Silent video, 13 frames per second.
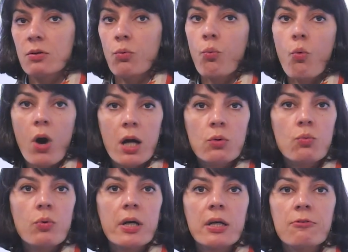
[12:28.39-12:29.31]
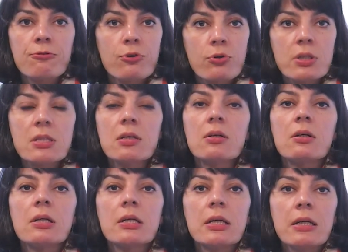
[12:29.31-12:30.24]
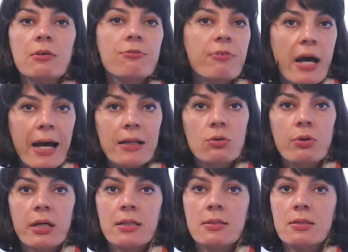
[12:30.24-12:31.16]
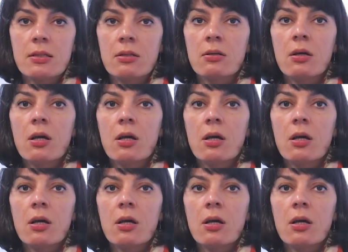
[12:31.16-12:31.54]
one way of critically evaluating